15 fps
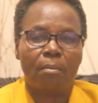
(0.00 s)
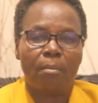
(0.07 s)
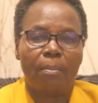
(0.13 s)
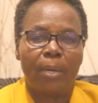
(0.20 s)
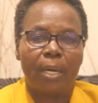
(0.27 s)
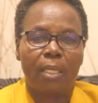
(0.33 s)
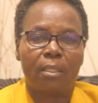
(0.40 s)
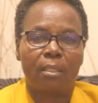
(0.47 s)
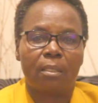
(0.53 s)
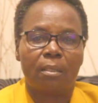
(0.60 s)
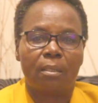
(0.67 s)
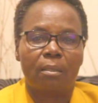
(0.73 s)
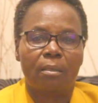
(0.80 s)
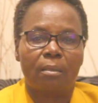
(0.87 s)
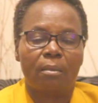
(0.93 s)

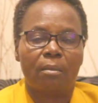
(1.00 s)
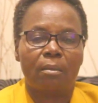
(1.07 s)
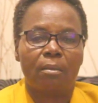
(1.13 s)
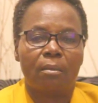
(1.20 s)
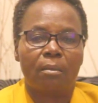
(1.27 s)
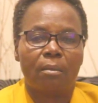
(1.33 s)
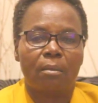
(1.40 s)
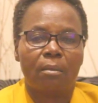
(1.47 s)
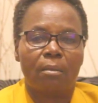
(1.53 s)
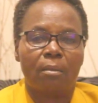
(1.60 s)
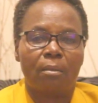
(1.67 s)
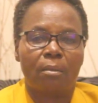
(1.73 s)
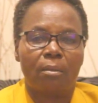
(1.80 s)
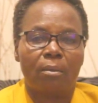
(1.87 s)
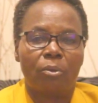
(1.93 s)
but
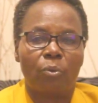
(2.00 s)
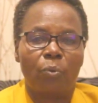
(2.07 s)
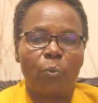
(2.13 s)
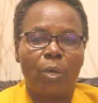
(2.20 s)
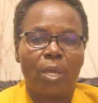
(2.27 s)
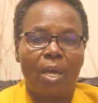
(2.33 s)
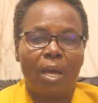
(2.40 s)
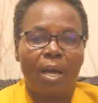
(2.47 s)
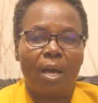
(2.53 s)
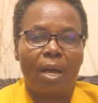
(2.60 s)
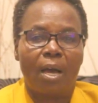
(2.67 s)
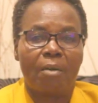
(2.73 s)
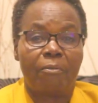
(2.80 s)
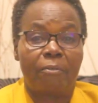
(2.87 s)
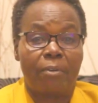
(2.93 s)
we are
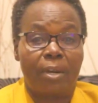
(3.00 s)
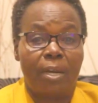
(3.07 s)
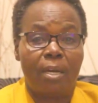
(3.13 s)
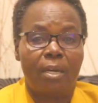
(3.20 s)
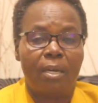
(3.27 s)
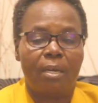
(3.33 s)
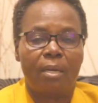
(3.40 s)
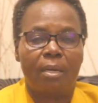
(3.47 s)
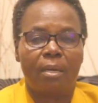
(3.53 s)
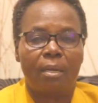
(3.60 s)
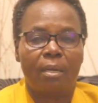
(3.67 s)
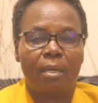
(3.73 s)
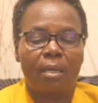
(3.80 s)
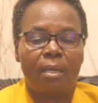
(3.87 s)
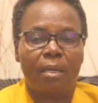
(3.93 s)
afraid
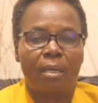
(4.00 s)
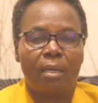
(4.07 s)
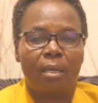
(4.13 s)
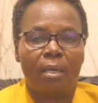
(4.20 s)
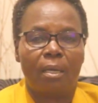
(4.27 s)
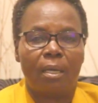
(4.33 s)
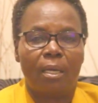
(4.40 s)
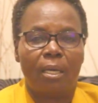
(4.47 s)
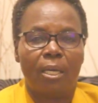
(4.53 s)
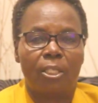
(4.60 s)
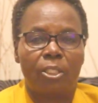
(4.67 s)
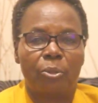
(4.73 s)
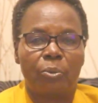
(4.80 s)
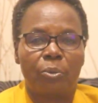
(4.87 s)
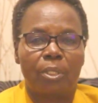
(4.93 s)

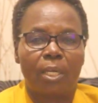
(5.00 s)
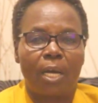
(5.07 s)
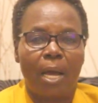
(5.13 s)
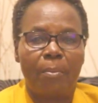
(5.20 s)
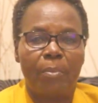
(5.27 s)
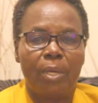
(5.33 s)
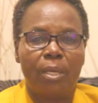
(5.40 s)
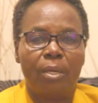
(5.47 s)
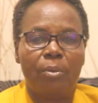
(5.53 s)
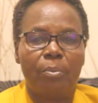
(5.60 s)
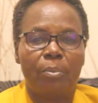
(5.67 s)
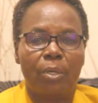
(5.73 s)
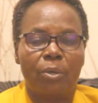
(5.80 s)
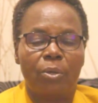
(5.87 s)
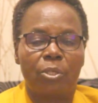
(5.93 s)
it could come in
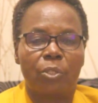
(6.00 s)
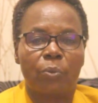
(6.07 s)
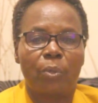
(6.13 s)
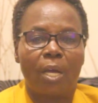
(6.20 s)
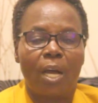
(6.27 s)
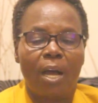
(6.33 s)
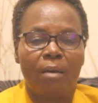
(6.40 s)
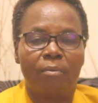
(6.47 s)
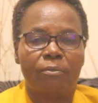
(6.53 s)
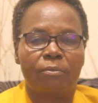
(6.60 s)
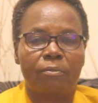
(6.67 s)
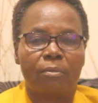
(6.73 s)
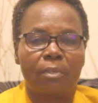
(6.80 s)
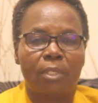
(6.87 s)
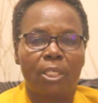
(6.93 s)
because we
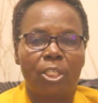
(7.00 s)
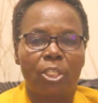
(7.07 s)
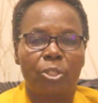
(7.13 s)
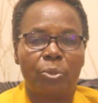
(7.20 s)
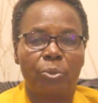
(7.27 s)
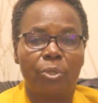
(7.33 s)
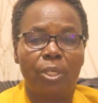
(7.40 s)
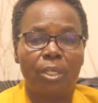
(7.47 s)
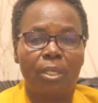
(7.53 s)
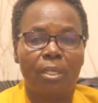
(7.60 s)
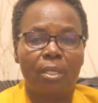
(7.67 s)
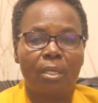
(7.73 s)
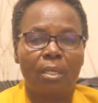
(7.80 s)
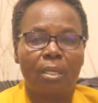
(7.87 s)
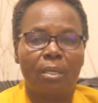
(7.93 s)
have Kitui,
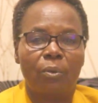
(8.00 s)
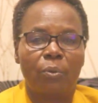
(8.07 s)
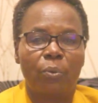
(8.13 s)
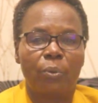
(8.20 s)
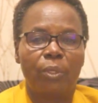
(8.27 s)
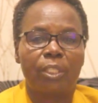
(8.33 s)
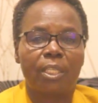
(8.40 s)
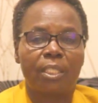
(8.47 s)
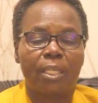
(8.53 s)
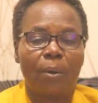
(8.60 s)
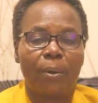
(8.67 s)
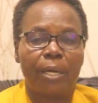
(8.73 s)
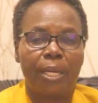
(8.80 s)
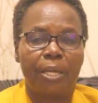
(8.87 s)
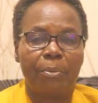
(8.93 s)
which is
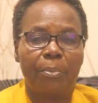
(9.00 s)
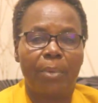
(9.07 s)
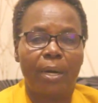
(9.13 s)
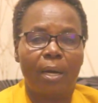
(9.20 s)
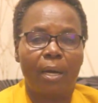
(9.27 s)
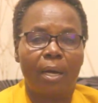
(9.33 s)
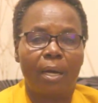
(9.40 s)
our neighbor,